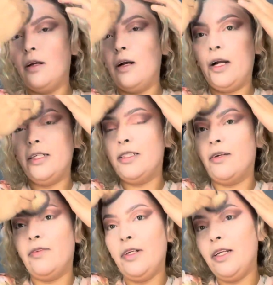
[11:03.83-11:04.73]
I
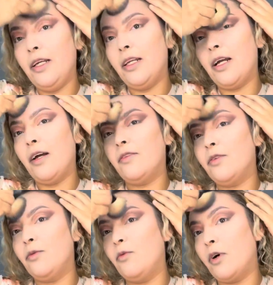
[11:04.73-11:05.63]
definitely gonna have to
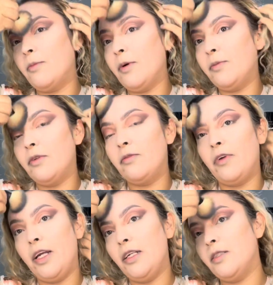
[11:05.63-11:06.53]
warm up the
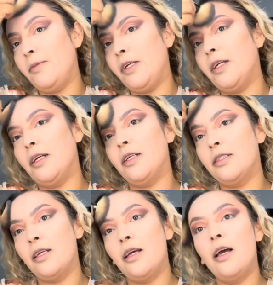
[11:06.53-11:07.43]
face because
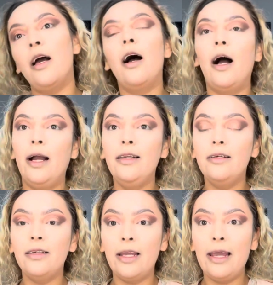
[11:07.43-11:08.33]
I
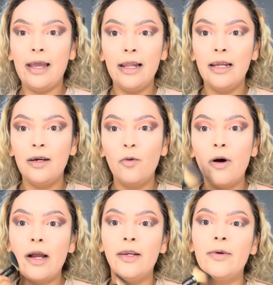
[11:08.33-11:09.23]
look hella
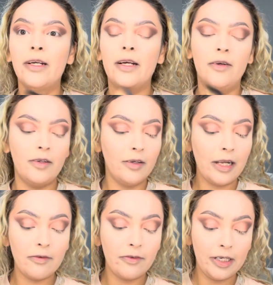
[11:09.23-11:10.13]
white right now. I look
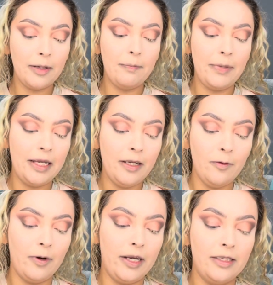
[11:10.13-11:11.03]
like freaking
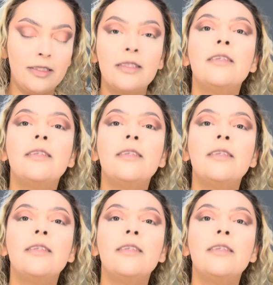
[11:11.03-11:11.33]
Pennywise.